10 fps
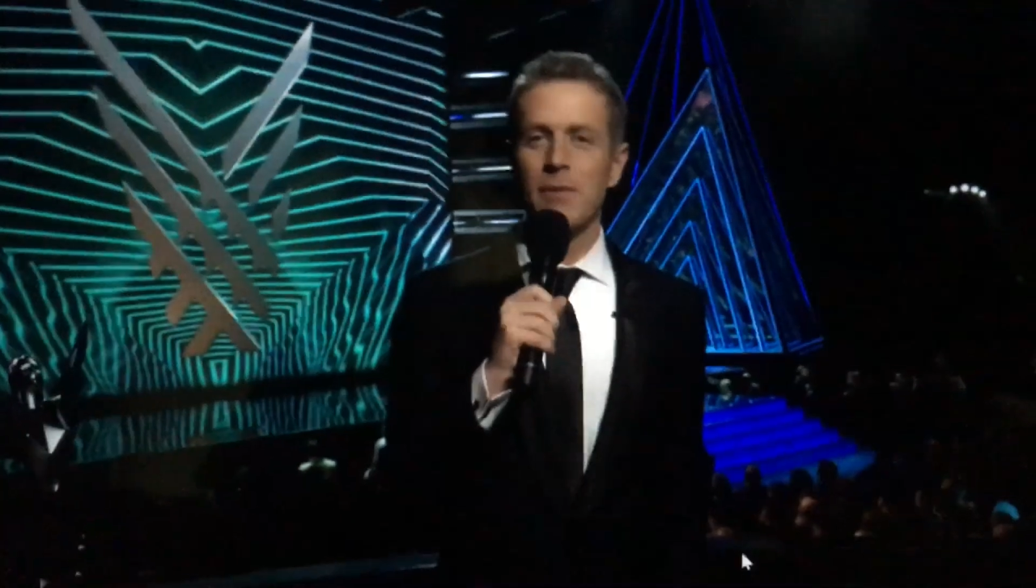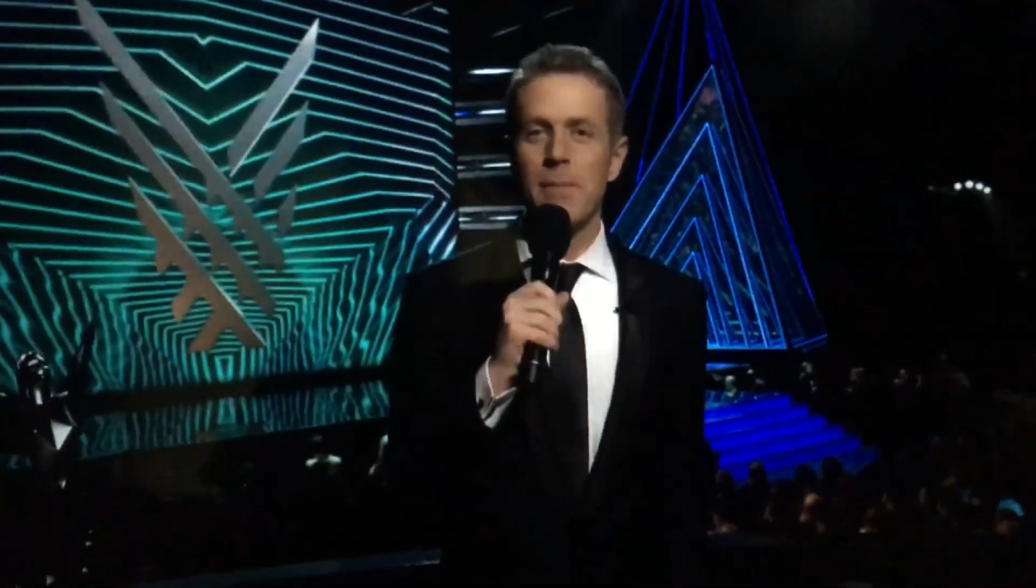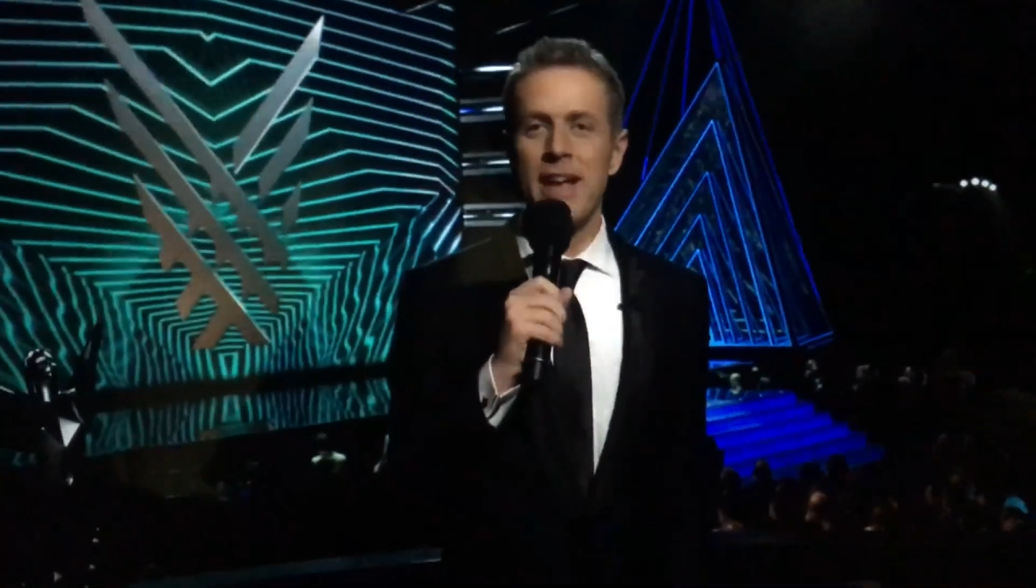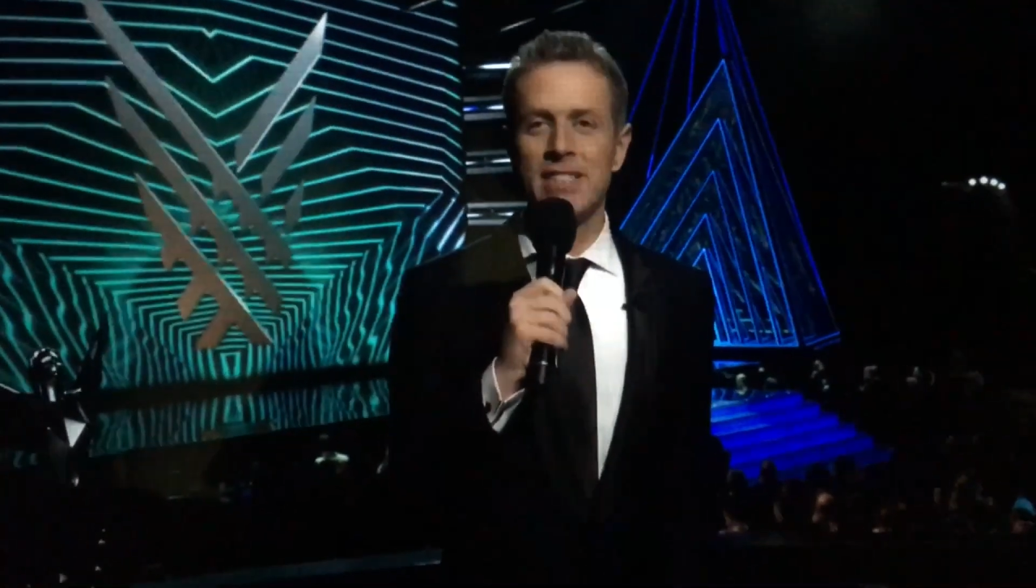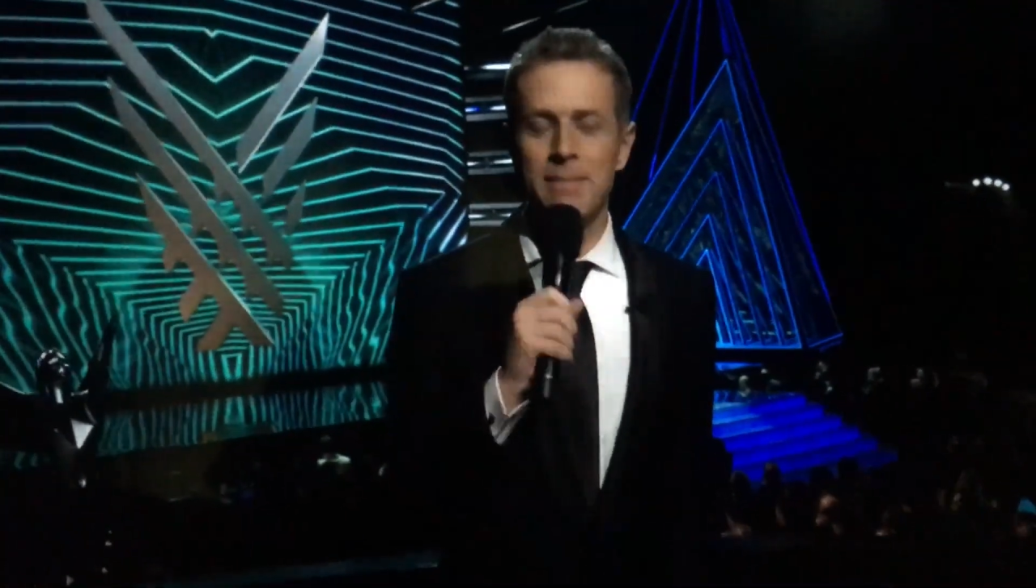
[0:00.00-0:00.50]

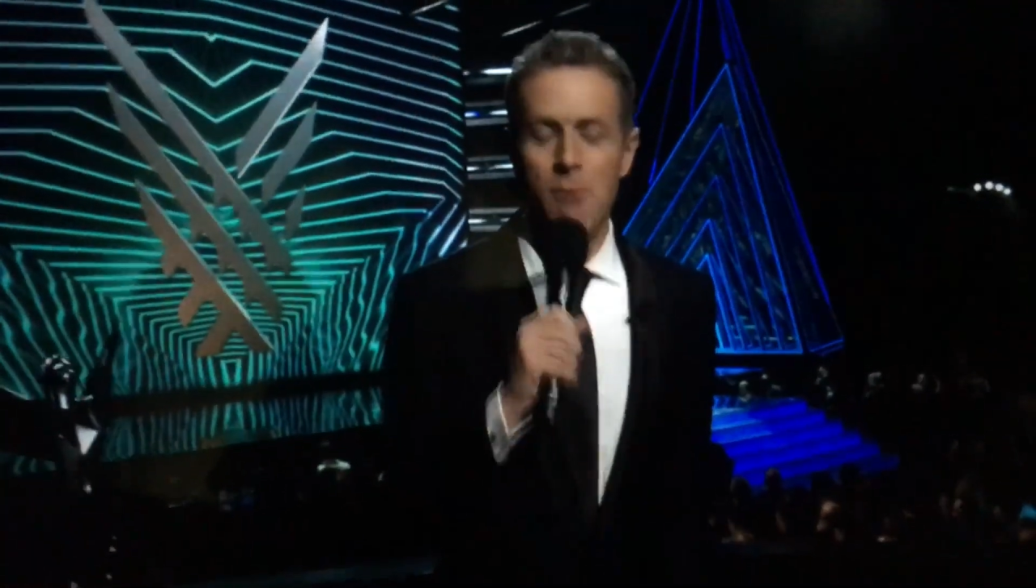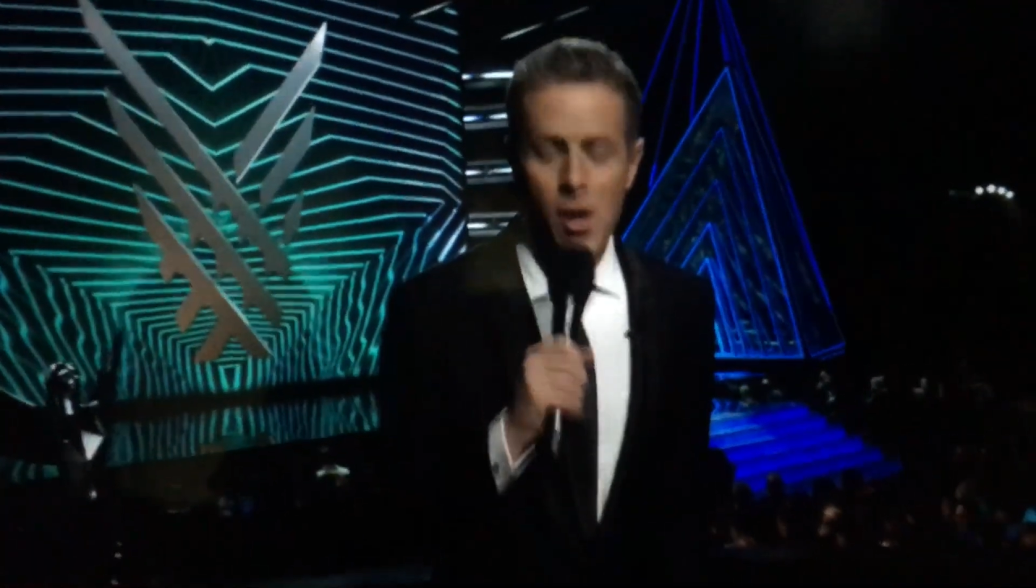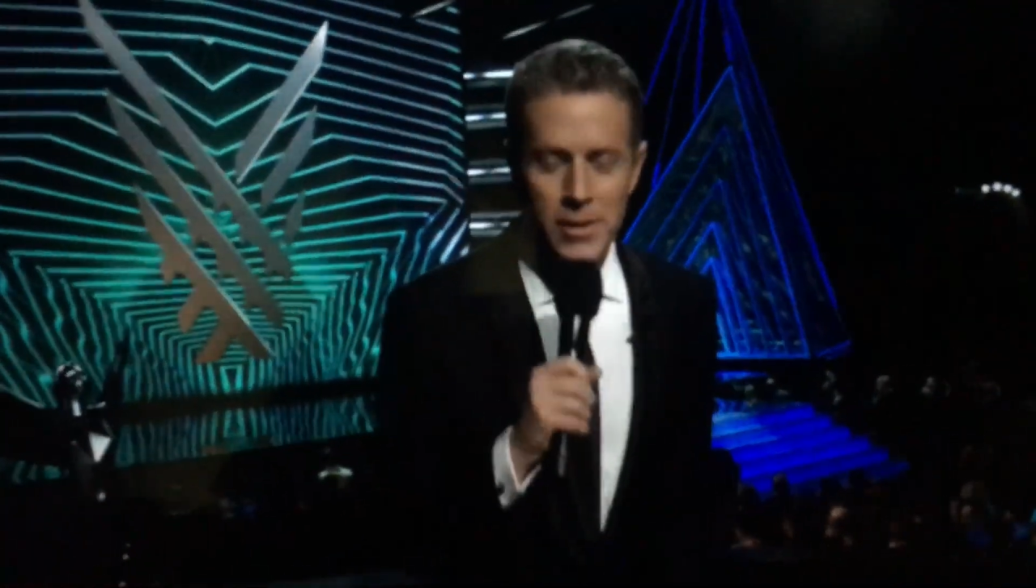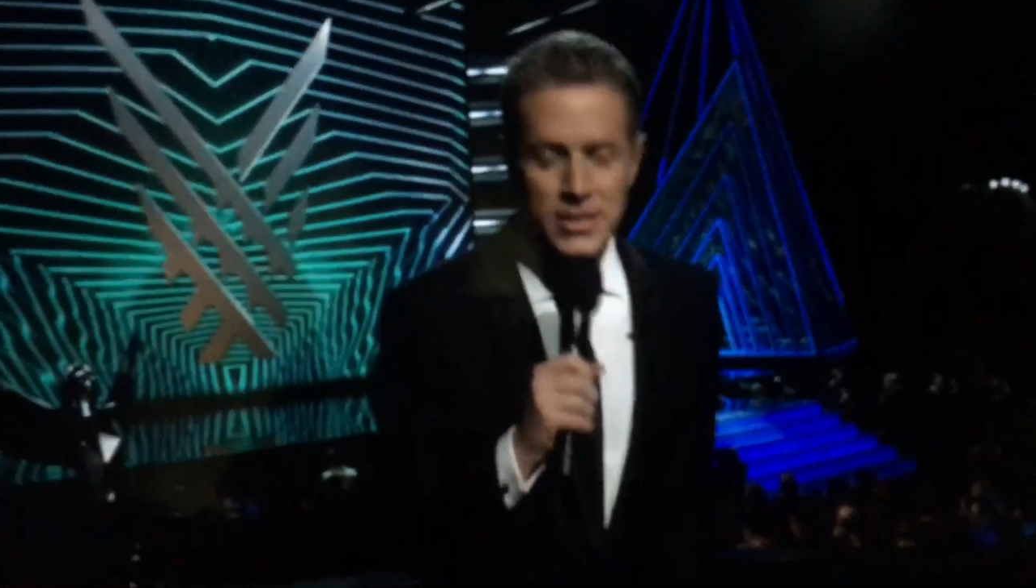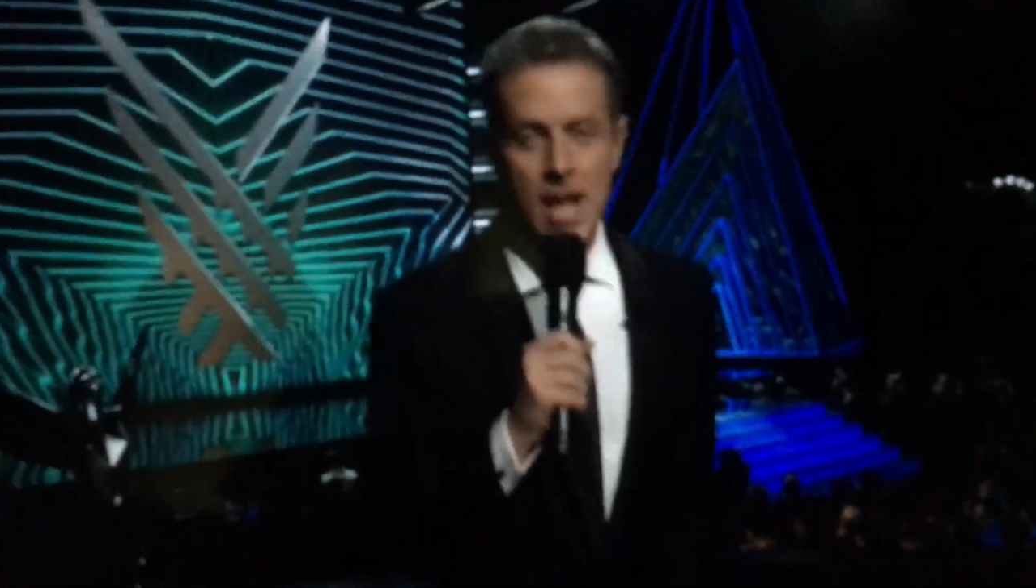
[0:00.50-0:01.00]
of
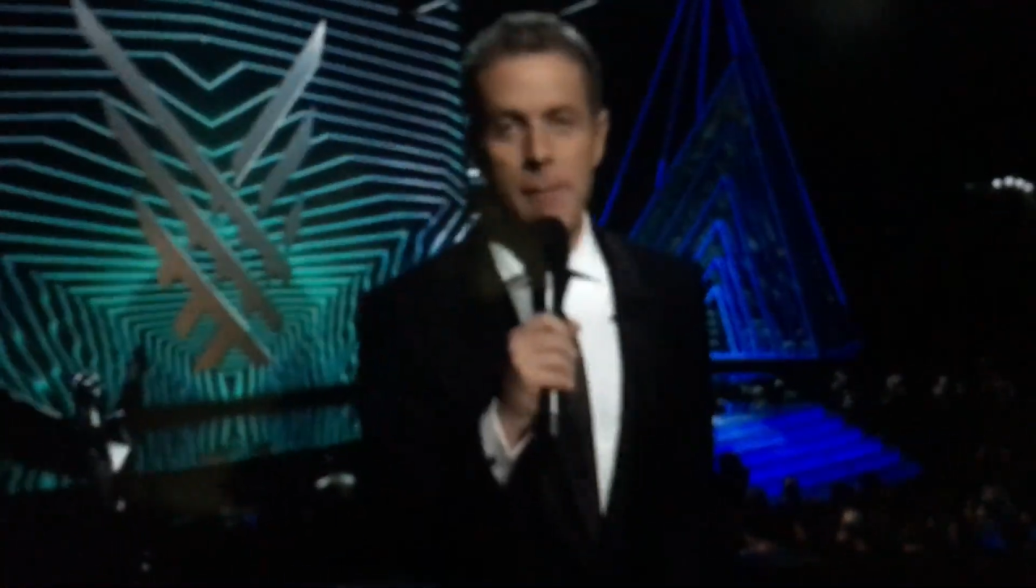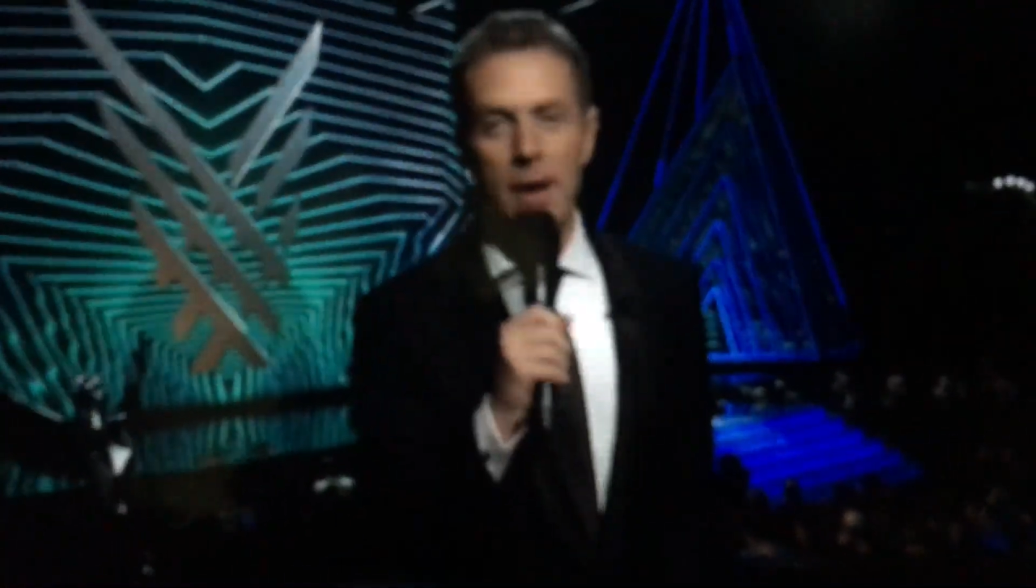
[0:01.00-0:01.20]
amazing moments